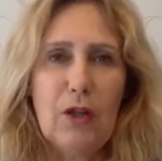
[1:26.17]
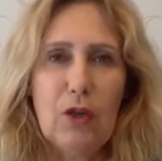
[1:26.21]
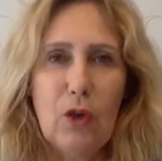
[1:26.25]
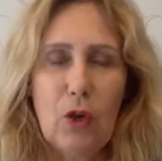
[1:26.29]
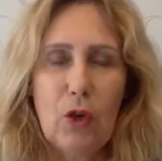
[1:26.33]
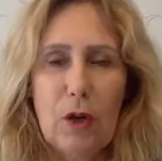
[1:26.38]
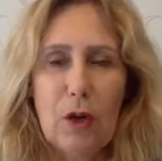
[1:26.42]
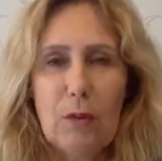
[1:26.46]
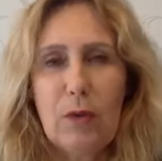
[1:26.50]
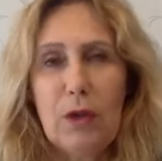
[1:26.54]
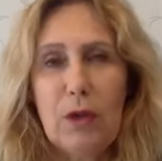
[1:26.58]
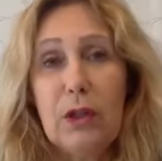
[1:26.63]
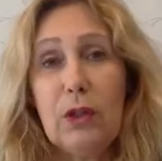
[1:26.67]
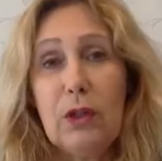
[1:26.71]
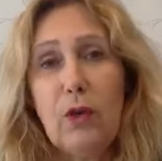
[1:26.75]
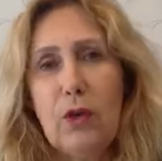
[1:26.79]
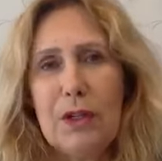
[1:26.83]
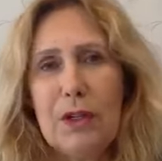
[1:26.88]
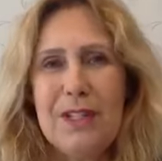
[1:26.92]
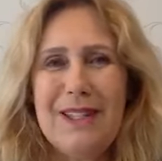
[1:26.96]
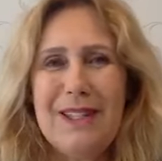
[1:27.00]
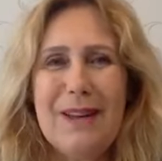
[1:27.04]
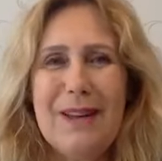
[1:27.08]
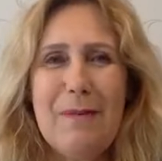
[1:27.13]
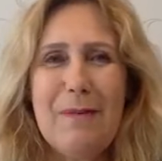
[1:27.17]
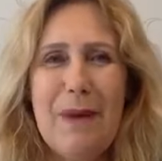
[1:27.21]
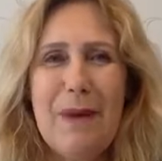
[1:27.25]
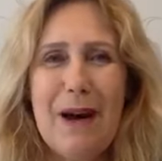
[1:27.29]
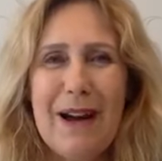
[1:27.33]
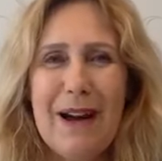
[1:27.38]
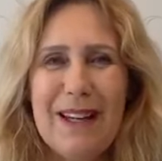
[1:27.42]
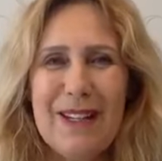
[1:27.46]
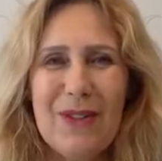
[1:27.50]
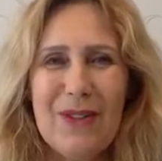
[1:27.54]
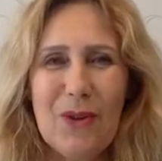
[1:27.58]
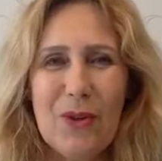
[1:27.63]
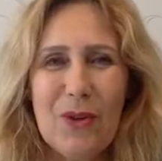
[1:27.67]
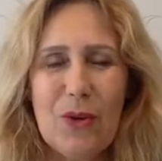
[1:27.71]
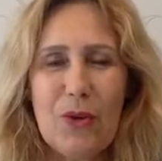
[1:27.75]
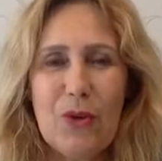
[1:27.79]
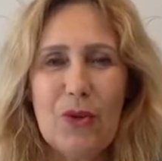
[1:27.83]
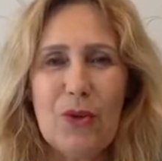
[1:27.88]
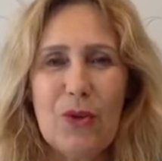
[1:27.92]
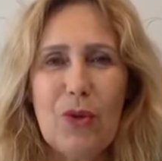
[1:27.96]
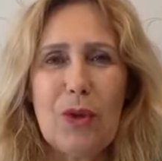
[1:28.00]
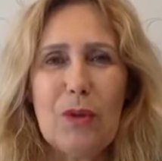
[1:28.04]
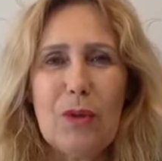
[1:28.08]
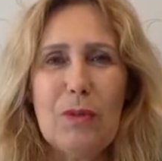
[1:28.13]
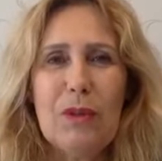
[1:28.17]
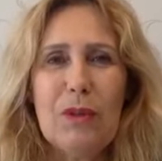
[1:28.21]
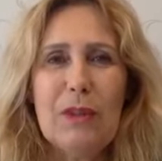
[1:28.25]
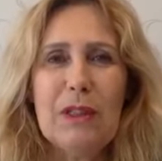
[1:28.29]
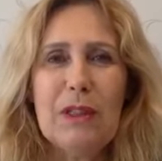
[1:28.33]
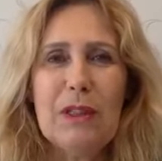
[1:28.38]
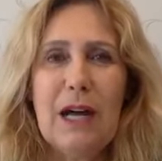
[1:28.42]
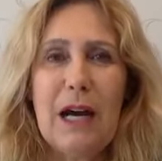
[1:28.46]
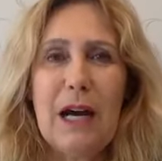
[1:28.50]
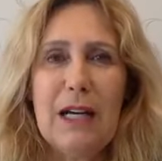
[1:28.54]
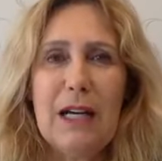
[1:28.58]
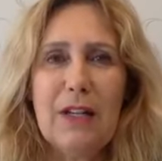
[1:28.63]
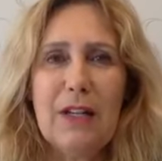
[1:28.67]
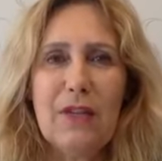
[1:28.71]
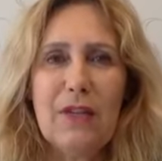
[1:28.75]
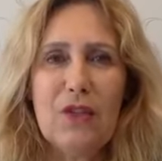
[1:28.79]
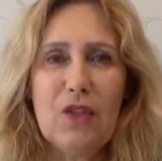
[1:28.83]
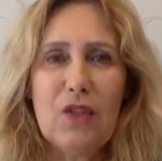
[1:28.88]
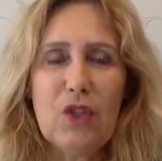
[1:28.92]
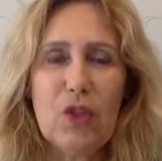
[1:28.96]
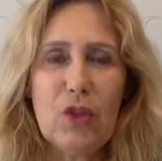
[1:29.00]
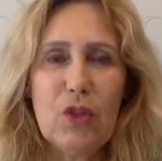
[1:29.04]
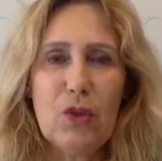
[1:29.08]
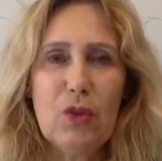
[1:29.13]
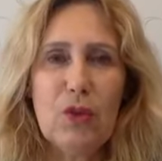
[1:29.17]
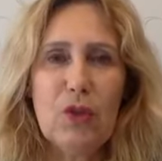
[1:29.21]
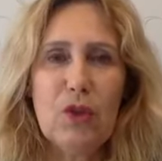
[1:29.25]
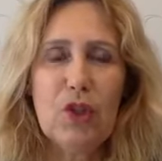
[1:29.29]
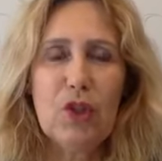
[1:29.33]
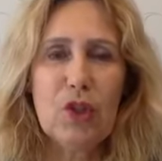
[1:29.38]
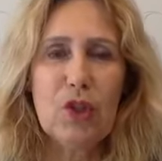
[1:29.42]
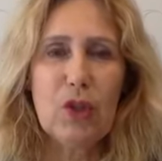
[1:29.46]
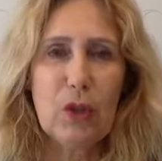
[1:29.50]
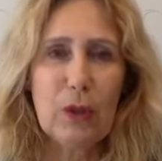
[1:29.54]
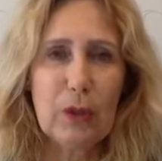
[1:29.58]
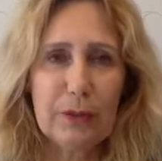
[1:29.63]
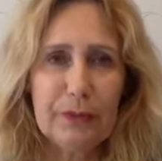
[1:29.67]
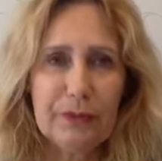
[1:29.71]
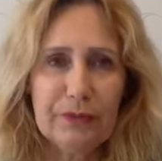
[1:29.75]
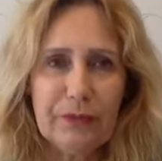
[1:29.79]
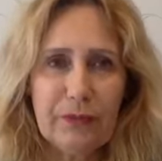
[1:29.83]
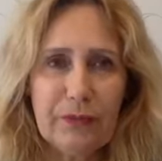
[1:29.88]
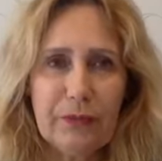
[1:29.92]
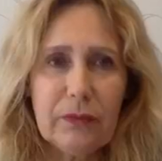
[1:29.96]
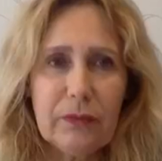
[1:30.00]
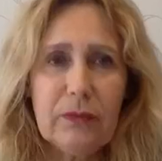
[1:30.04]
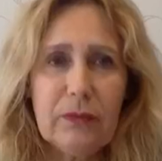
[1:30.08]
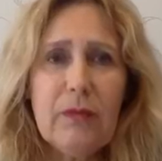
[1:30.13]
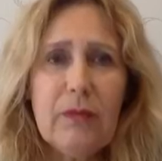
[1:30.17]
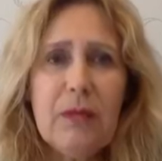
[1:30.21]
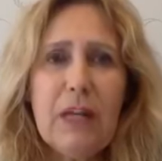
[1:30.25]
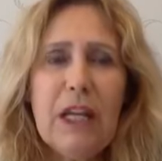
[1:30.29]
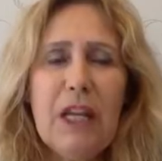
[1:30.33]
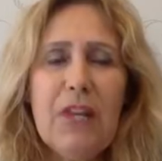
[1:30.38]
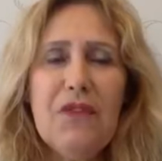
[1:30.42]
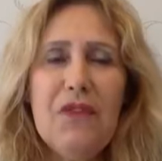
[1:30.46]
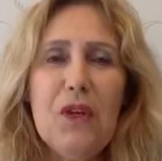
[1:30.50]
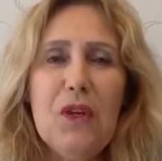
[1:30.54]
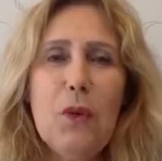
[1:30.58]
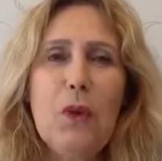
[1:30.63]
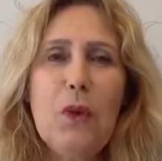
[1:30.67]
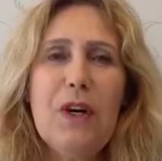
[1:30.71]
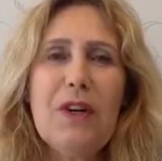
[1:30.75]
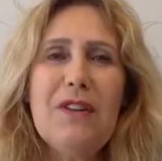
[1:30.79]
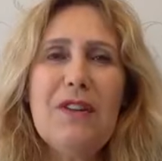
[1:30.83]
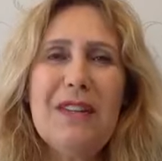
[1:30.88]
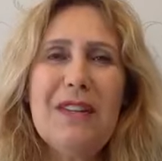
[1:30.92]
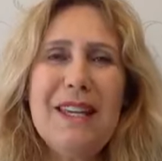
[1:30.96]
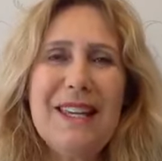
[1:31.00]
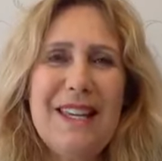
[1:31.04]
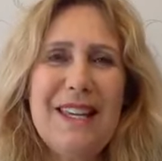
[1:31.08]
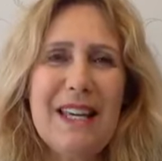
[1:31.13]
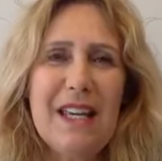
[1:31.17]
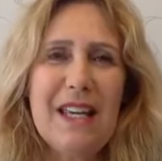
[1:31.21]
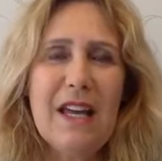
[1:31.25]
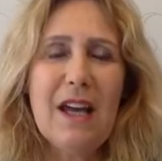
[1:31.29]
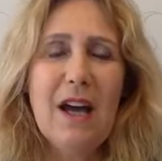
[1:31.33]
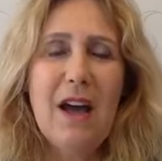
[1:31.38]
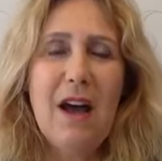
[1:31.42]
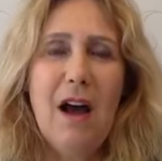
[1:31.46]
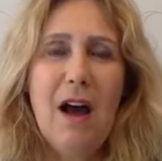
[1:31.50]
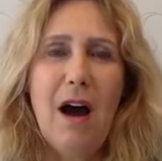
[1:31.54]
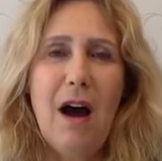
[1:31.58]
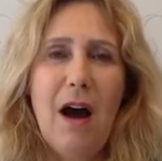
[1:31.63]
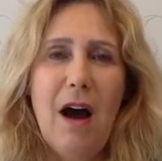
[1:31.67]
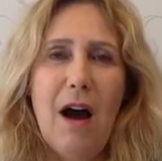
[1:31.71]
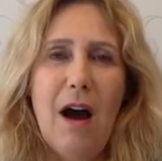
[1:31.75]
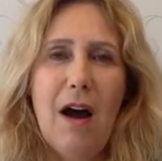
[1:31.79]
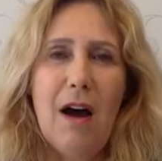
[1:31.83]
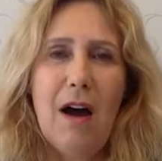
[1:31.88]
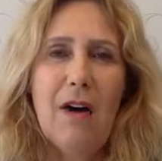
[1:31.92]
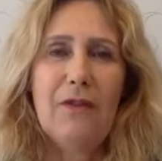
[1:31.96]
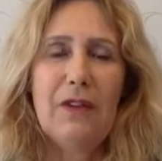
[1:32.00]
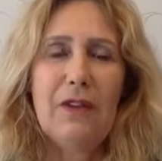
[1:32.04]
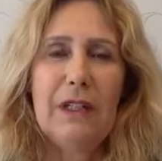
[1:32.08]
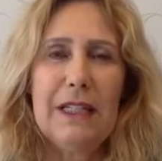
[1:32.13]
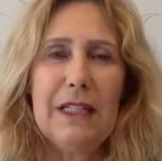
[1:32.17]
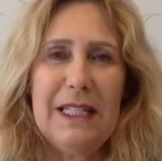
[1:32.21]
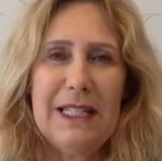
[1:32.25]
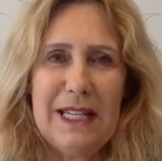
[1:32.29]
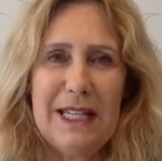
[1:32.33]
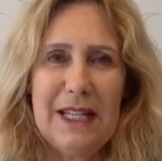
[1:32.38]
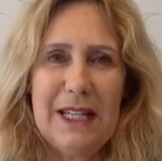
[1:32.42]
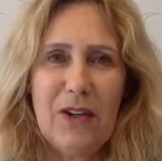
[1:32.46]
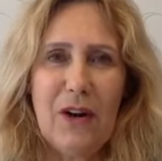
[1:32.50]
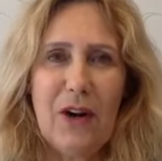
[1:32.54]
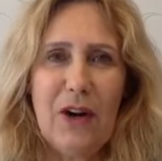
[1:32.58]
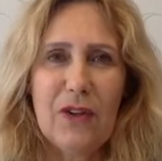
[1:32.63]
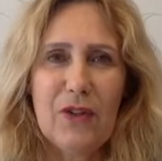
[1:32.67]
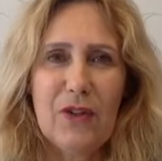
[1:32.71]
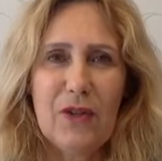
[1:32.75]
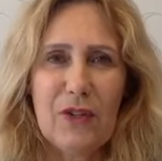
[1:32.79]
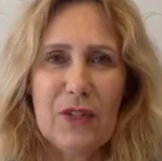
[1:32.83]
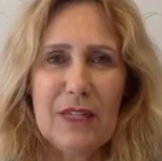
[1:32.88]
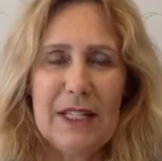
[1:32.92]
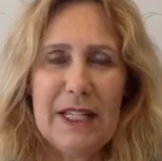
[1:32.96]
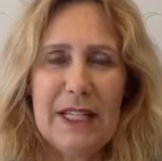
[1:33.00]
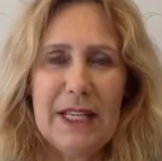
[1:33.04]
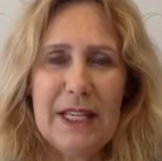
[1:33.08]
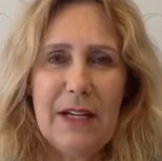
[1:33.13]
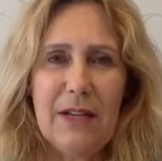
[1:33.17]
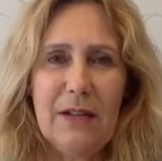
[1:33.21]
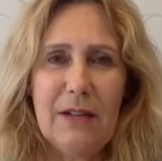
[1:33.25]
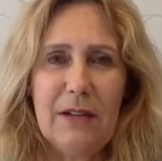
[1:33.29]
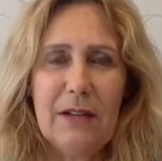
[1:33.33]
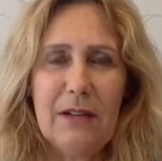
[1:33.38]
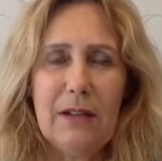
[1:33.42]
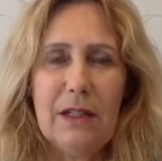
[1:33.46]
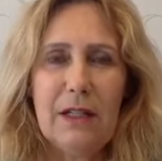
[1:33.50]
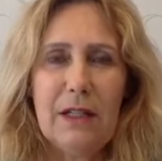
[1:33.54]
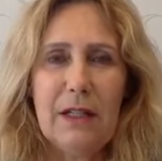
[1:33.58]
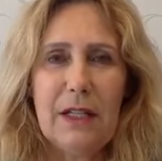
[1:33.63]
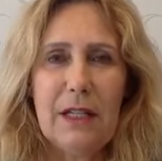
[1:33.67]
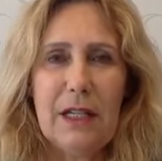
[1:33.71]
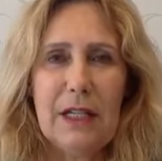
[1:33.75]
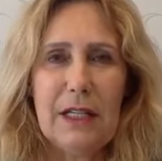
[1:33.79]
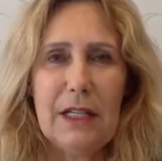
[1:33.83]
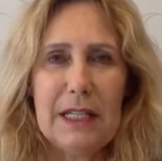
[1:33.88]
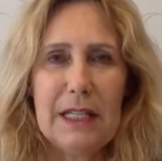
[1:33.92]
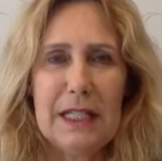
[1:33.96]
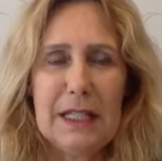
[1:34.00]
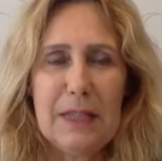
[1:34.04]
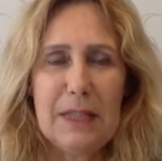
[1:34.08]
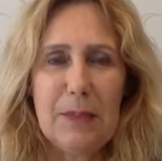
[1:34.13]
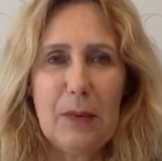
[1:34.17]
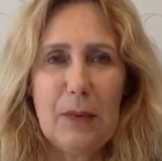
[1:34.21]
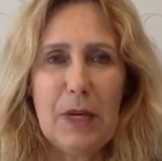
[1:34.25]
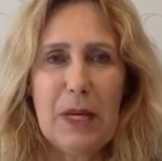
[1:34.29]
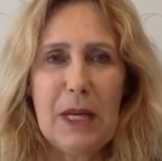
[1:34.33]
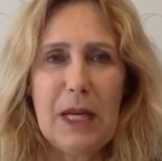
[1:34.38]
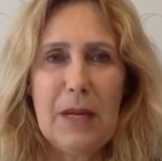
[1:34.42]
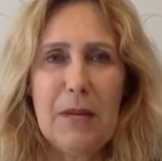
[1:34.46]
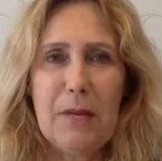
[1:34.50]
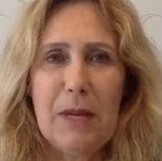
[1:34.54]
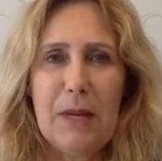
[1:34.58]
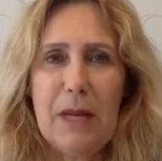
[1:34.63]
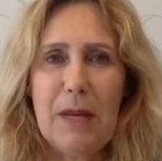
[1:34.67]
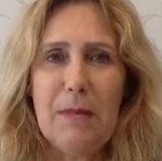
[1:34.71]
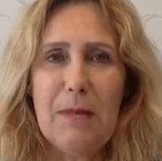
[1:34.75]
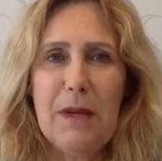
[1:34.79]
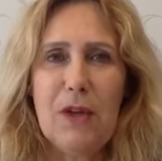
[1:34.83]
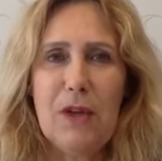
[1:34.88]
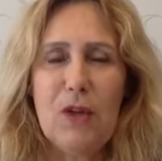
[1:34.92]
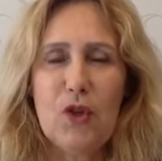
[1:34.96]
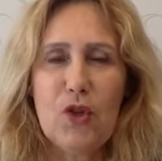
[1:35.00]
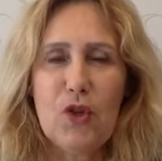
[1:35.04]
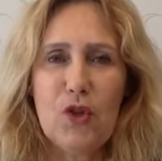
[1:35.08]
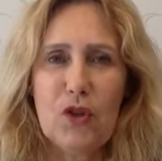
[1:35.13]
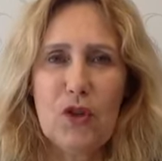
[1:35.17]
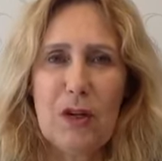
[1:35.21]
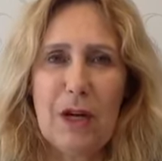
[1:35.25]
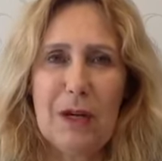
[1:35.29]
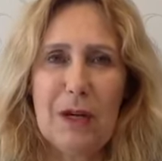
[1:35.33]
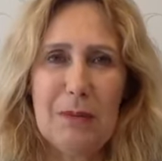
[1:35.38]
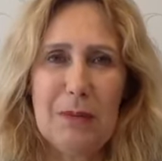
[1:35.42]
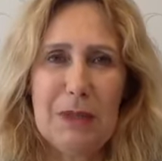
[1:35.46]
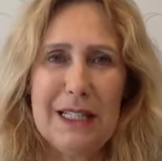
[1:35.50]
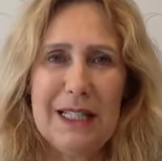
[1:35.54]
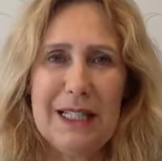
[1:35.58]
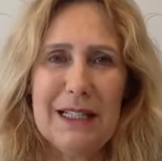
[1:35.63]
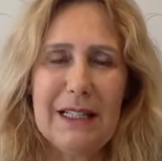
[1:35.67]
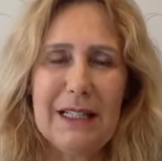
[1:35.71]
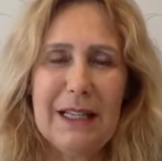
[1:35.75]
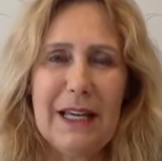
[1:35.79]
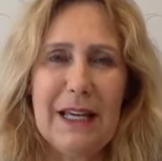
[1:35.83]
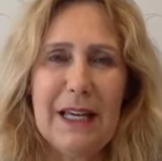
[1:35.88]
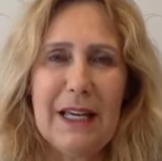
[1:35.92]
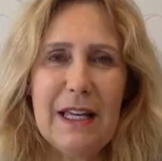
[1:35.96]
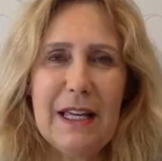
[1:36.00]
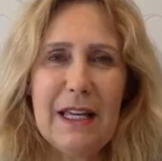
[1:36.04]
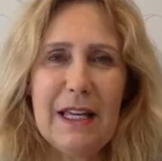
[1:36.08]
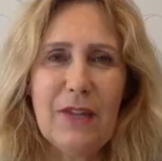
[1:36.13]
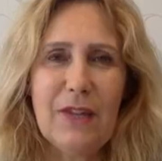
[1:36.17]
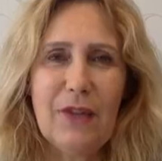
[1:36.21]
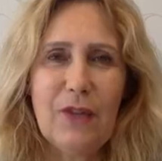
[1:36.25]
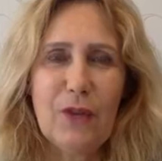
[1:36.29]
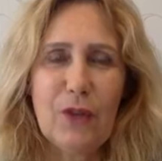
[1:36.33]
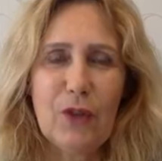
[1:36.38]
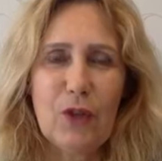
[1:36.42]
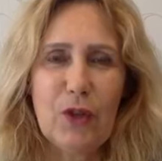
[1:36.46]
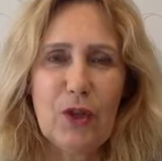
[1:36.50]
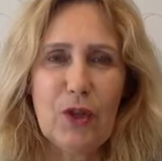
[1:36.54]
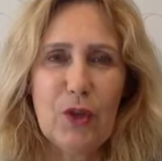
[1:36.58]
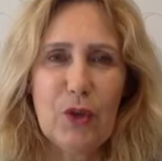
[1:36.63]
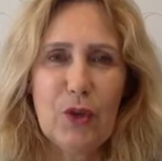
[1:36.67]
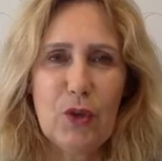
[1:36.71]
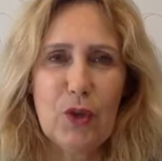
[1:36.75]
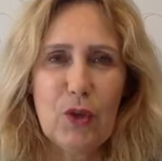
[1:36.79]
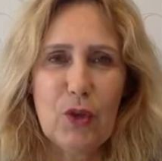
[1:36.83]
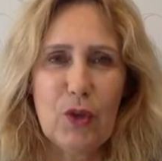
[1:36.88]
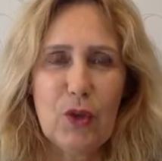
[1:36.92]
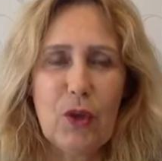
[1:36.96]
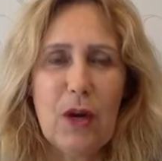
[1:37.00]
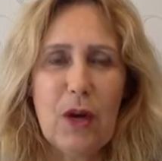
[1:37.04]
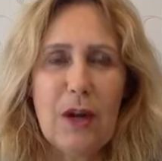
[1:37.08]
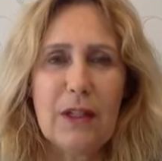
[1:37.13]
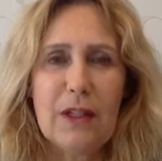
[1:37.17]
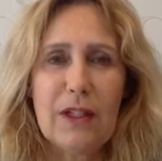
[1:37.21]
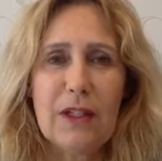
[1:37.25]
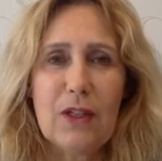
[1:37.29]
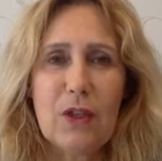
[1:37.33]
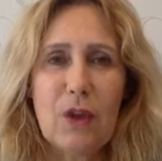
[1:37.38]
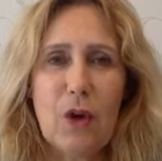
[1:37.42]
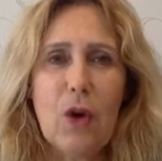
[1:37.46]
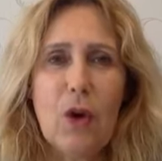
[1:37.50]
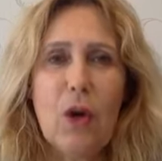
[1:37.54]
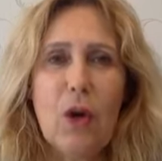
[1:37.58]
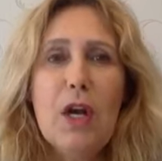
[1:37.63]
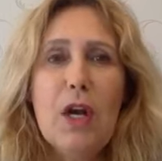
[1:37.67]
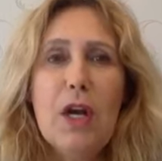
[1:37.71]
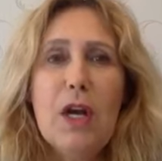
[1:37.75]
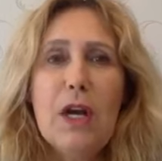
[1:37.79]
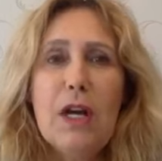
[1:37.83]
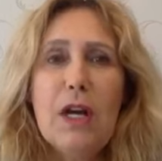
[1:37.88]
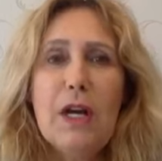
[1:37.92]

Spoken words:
normal or semi normal kind of soon. So if you were thinking of listing your house for sale in the spring, maybe you should not be delaying it for too long. So